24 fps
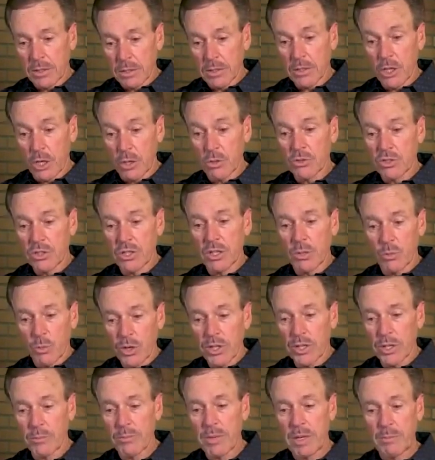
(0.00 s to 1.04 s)
goes, then
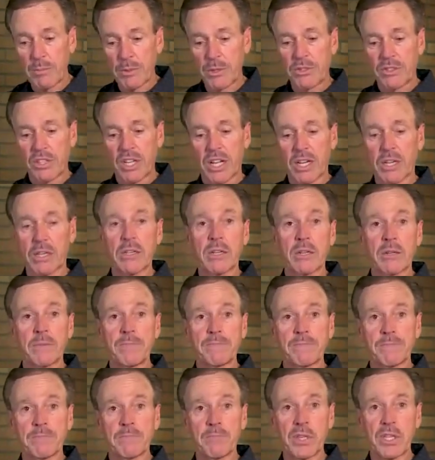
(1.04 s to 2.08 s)
we're going to be protected
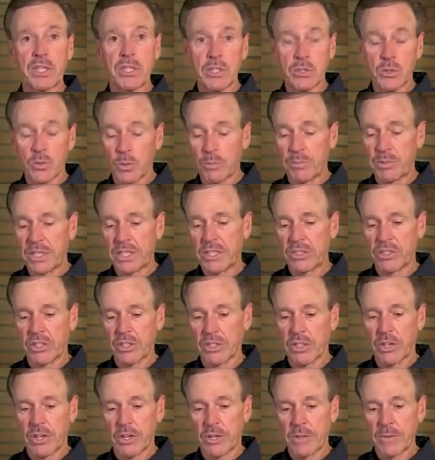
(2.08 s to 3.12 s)
because we're
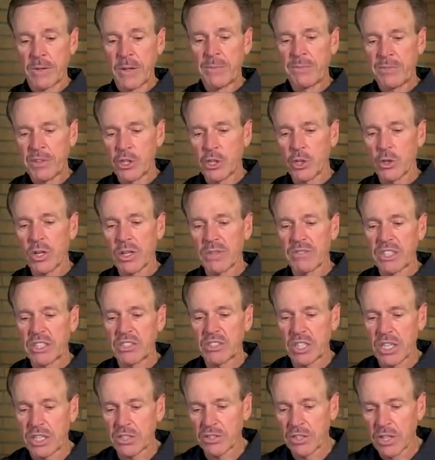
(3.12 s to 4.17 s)
pleasing God. The New Living
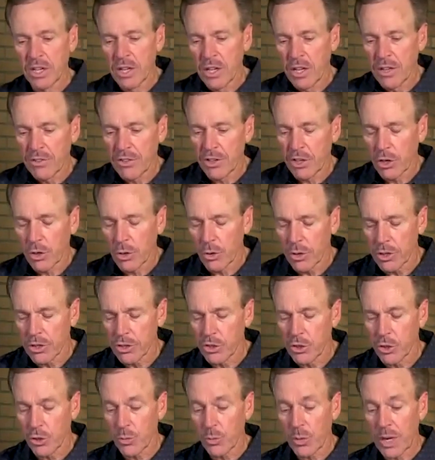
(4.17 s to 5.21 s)
says, "The
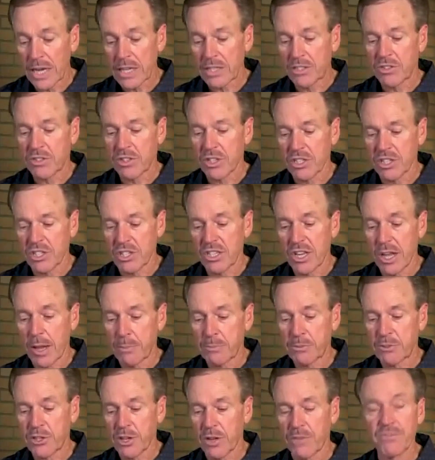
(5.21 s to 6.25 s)
Lord directs the
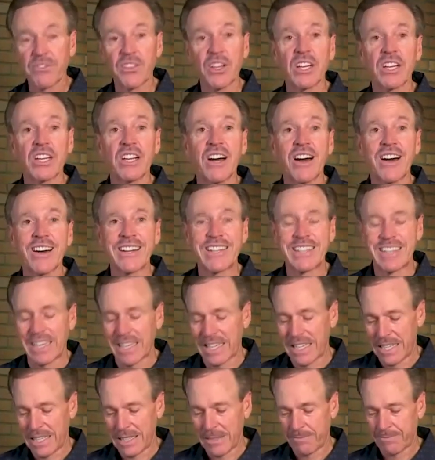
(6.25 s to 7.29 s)
steps of the
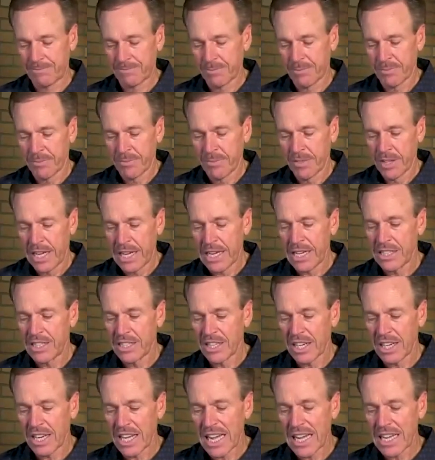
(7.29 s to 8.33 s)
godly. He
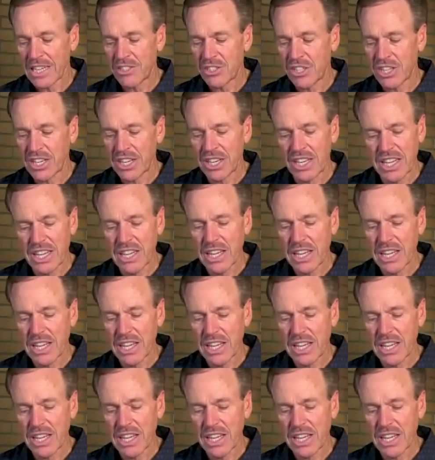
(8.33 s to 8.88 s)
delights in